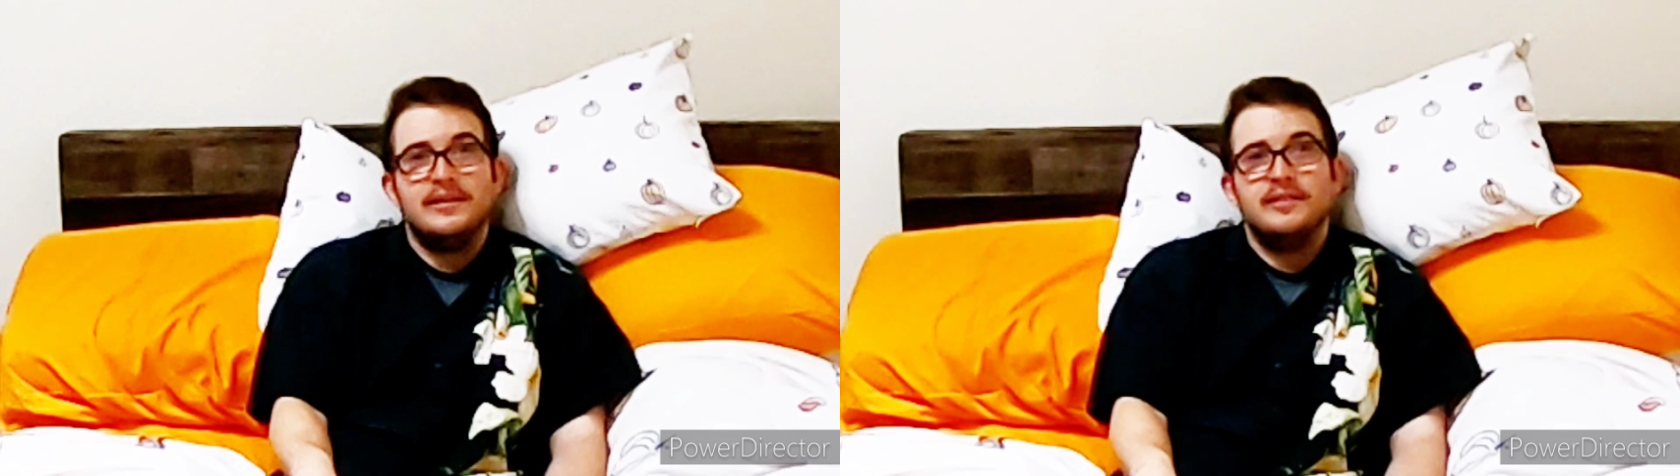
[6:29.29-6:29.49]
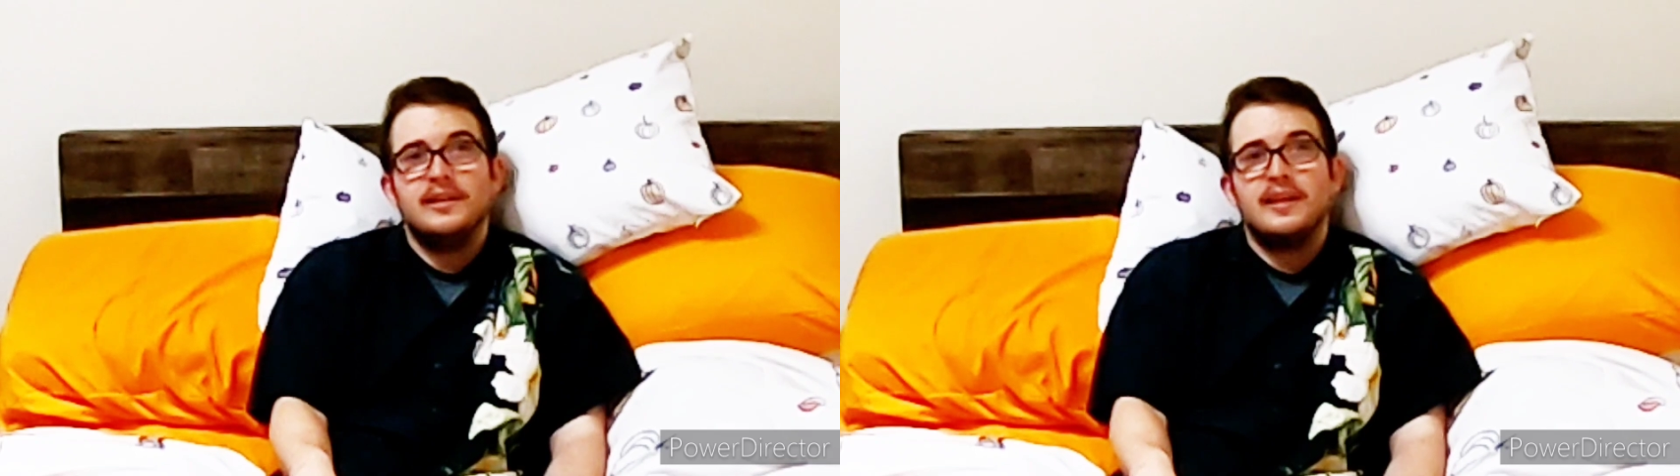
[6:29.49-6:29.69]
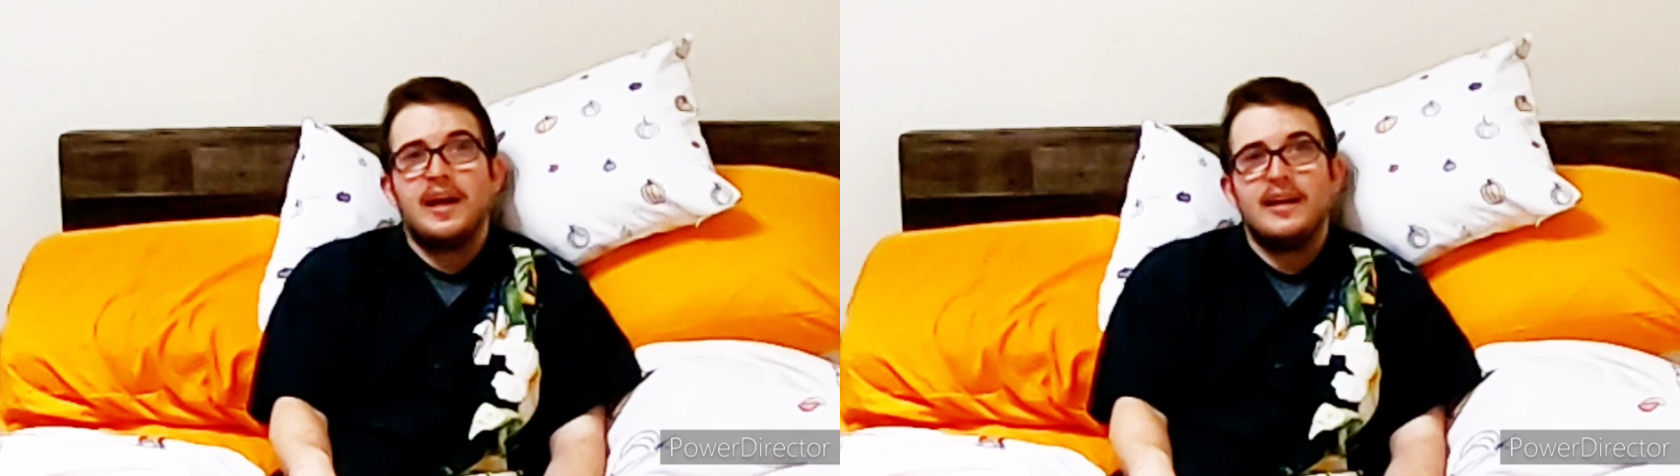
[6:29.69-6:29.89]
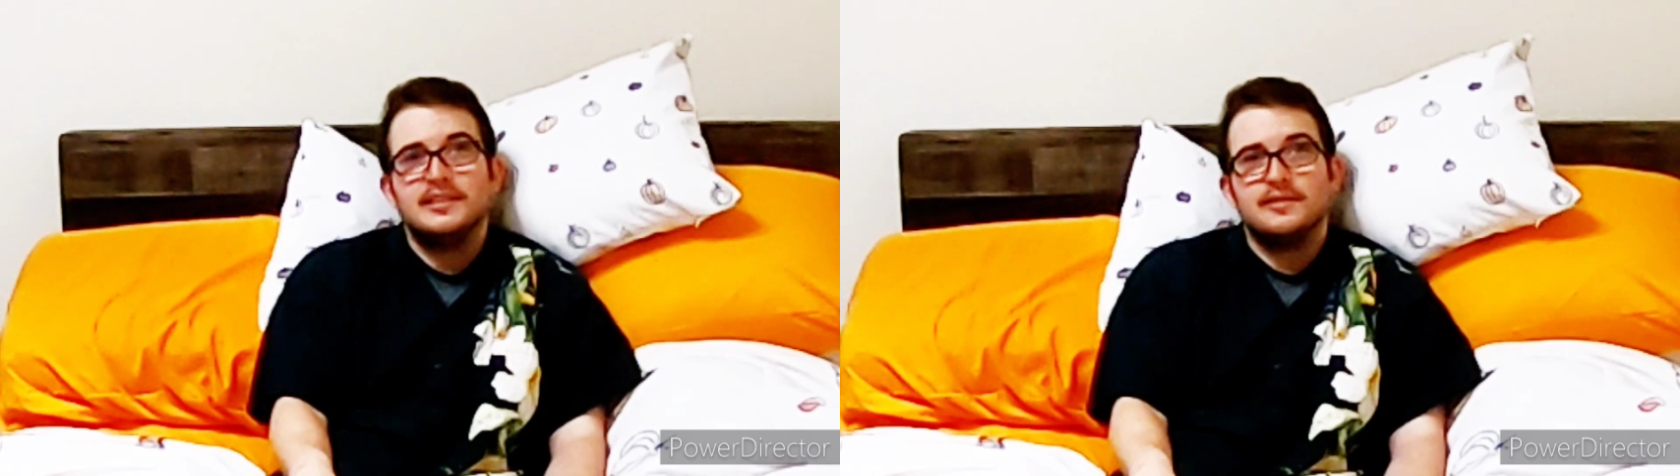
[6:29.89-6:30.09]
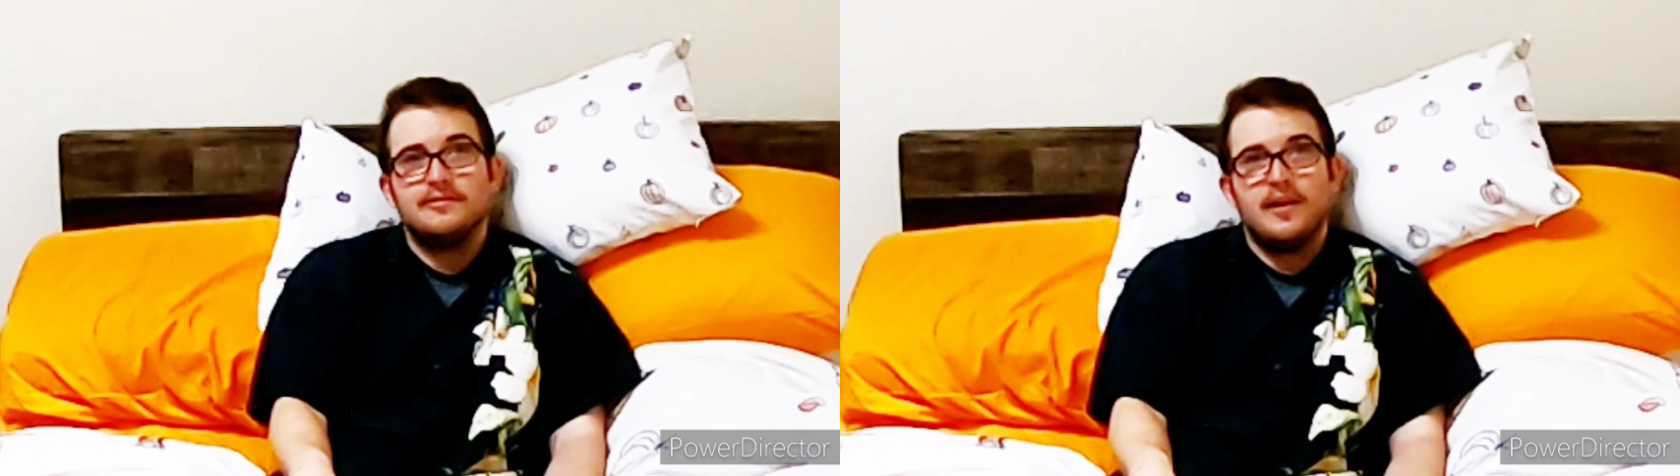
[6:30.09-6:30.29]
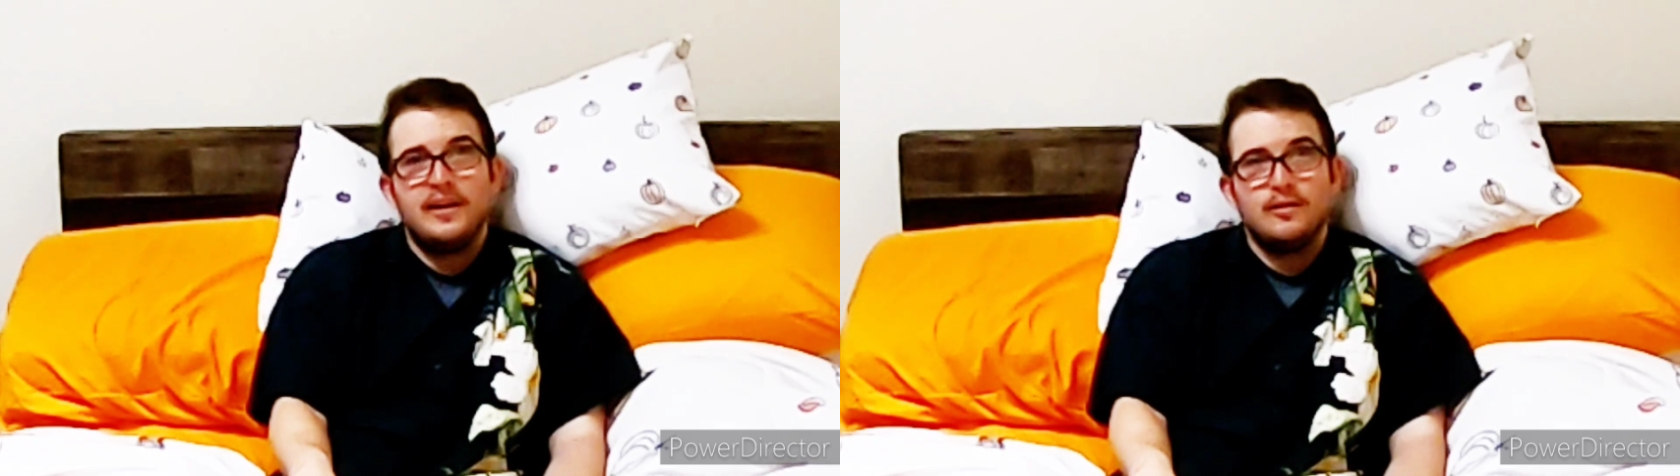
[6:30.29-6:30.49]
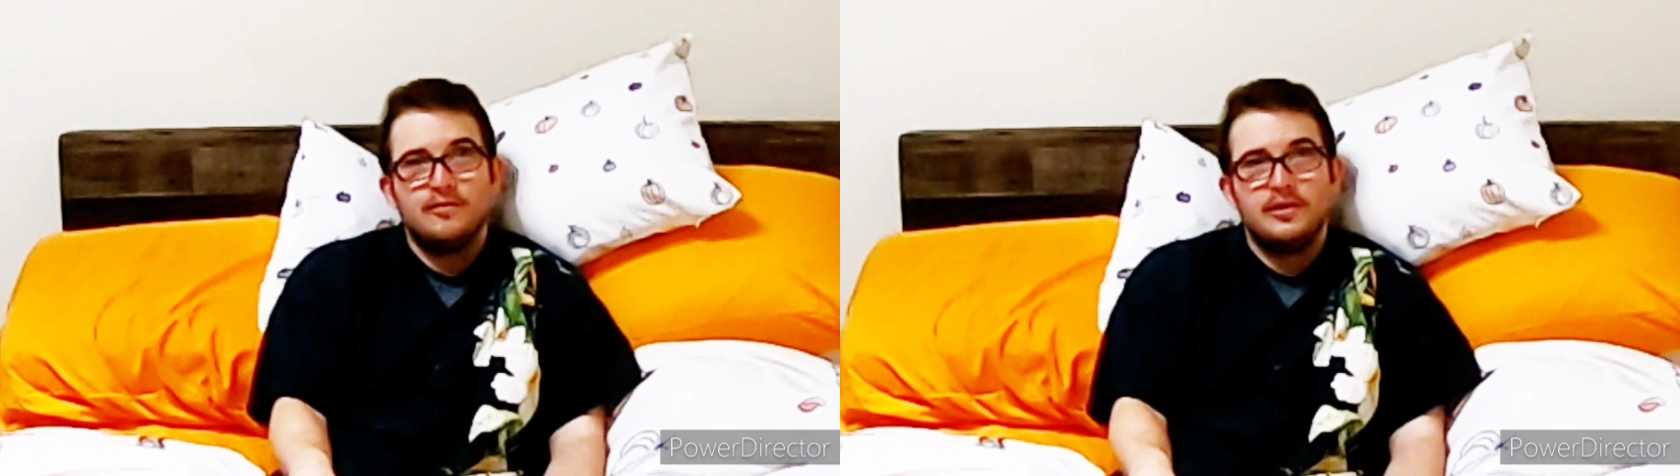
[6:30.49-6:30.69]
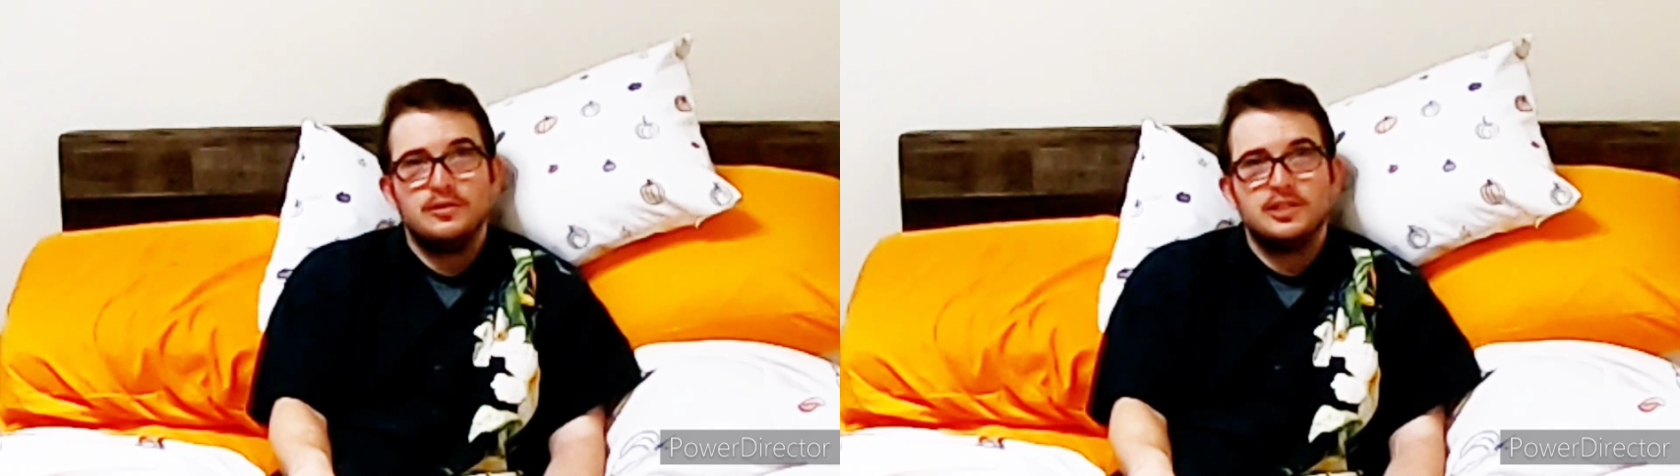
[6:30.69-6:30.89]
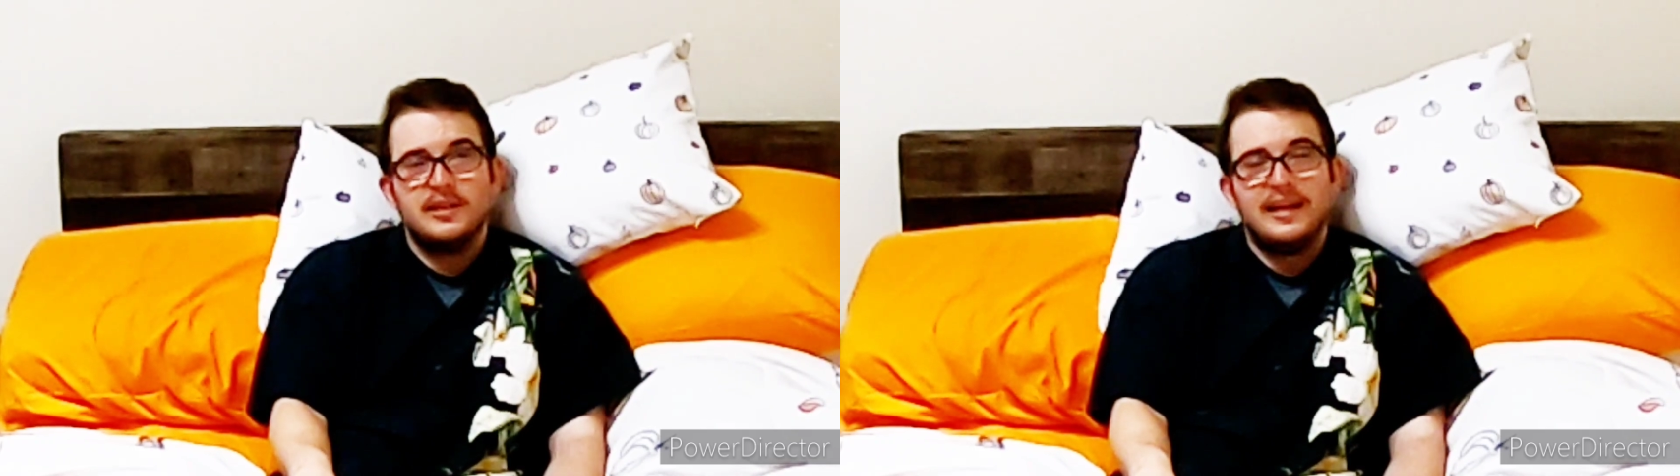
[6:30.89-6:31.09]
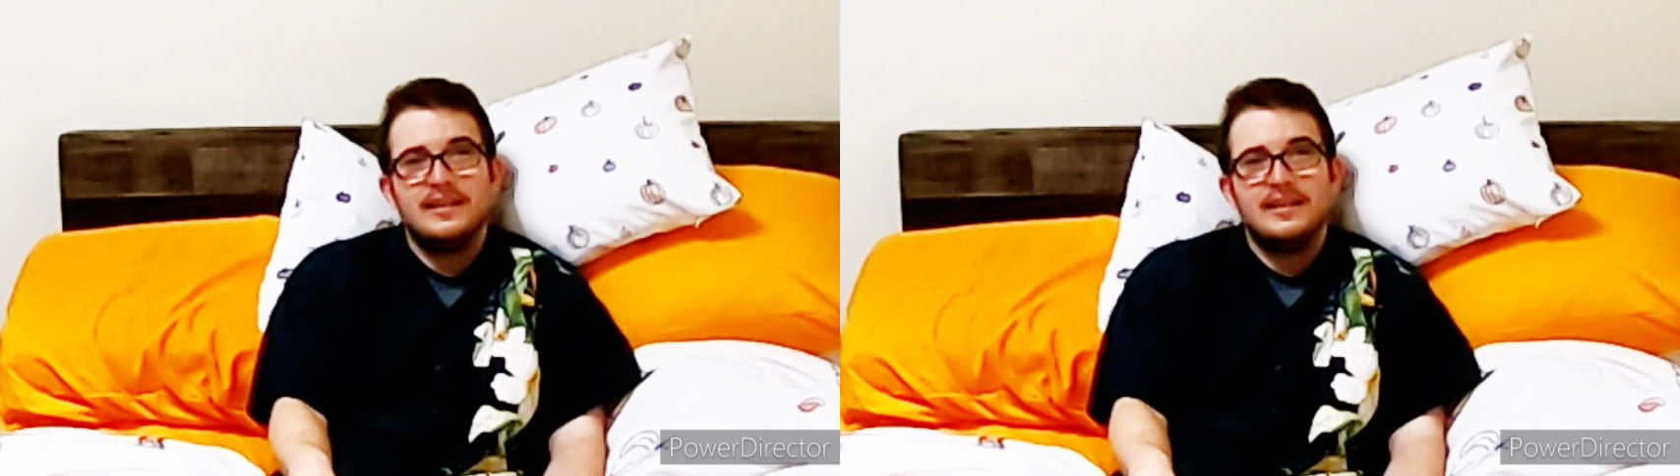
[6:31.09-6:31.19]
even in the case of final fusion,